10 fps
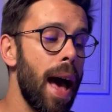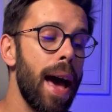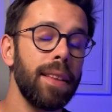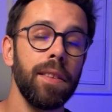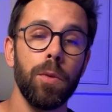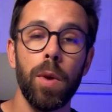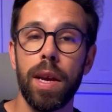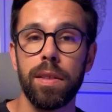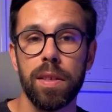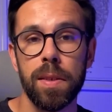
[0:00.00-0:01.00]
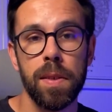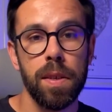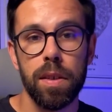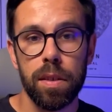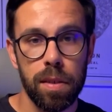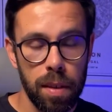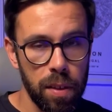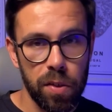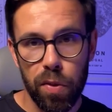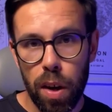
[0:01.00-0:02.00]
act, arrange, assert
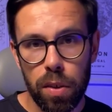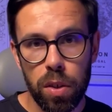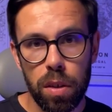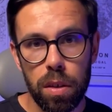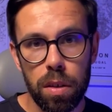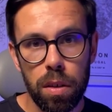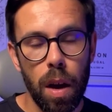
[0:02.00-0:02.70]
structure,